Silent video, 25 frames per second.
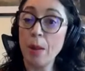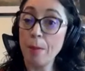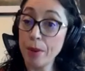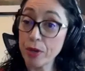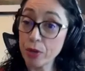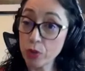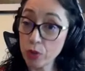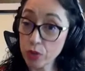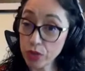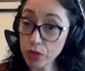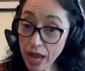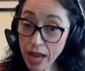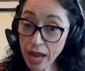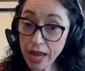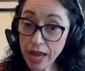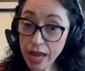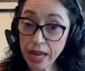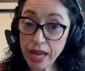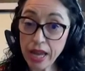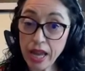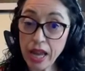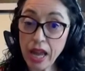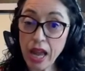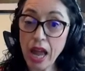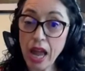But
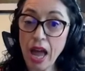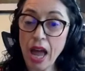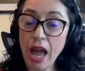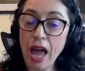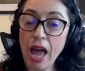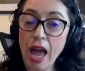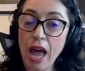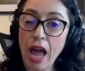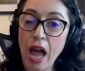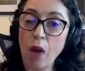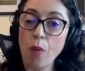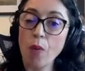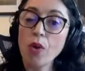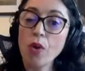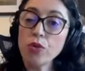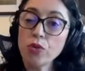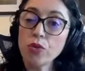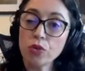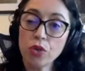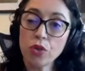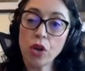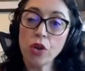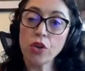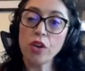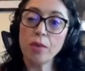today, I want
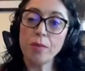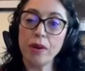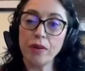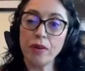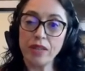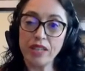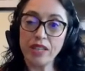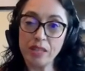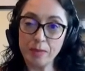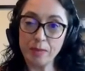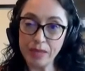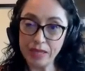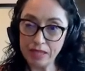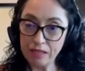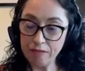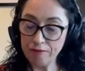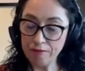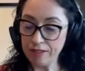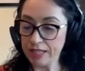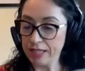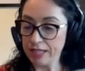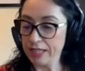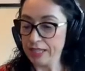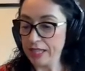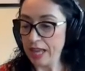to talk about a
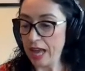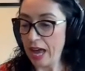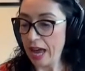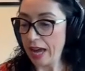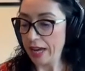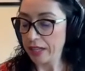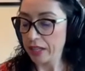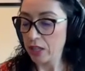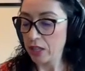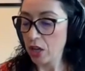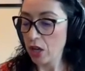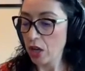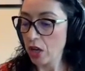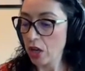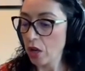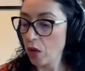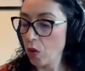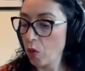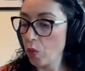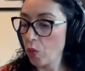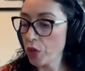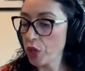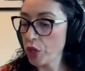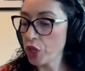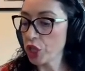specific site,
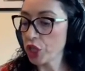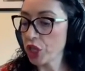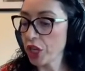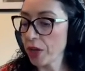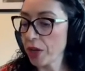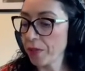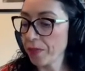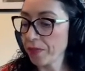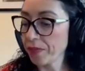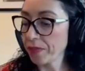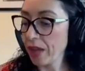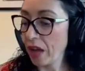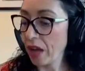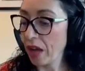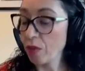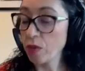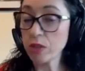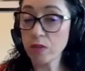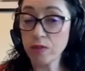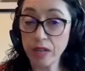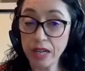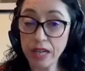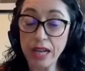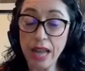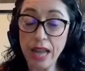which um, I
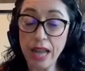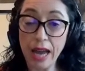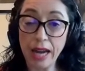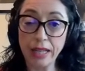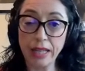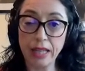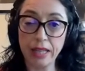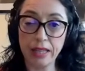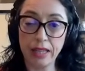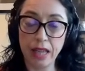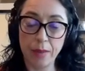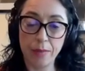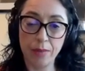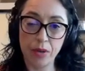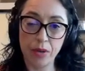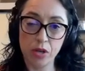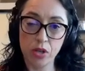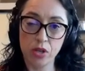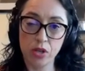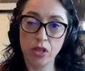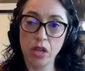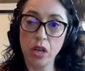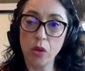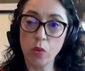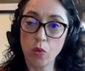was very lucky that I
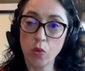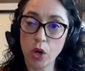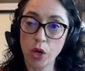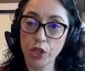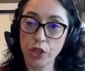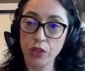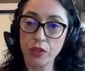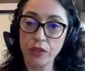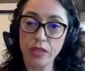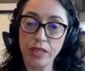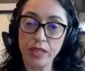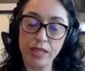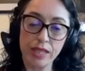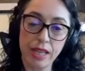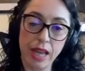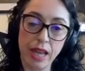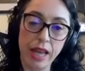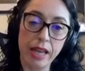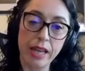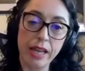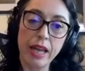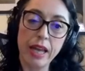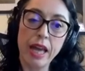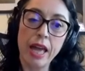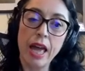personally work on this
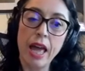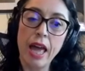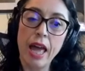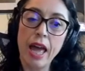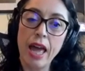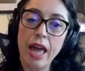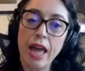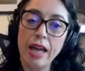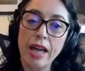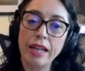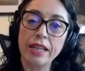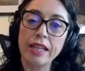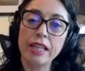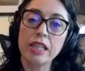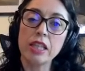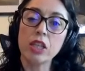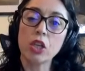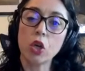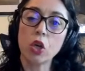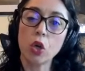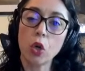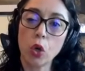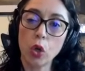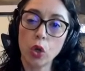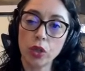site, and it's
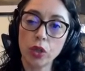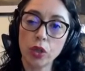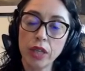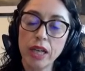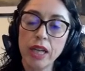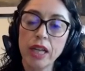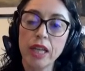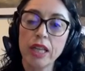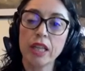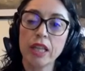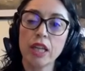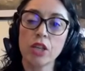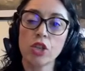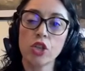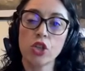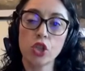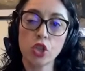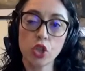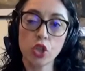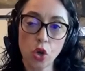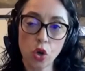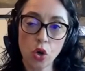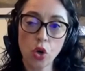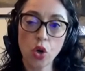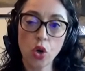called the
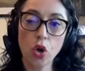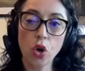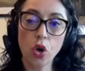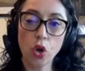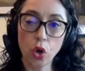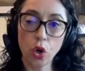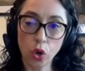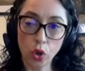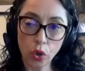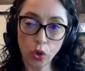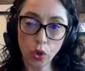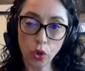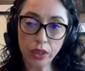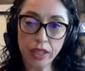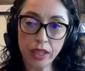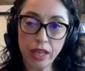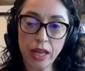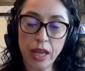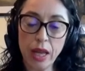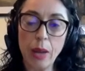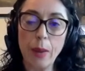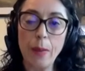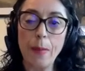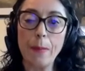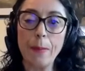so-called
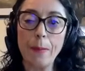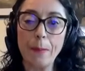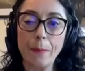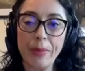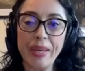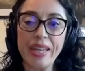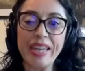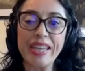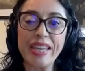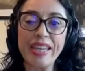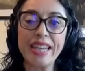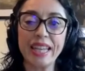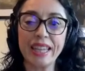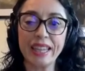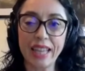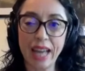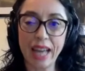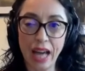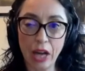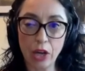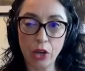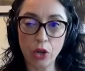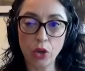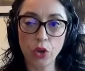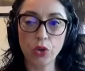
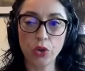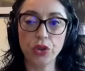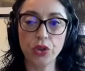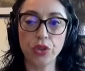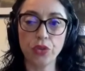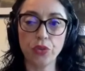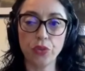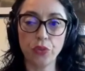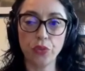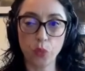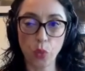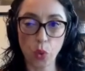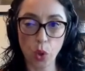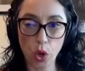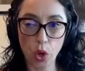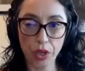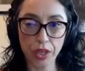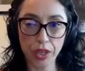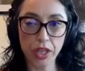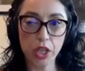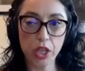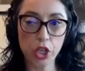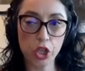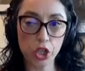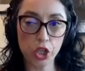Pignataro di
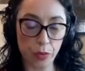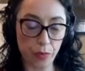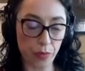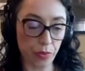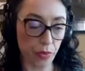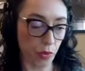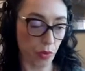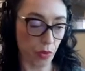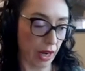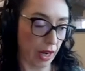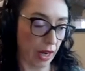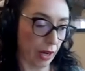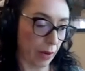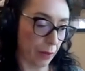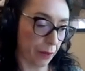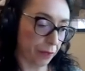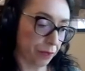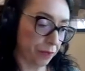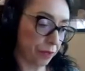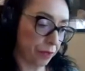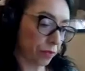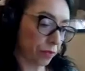Fuori Shipwreck.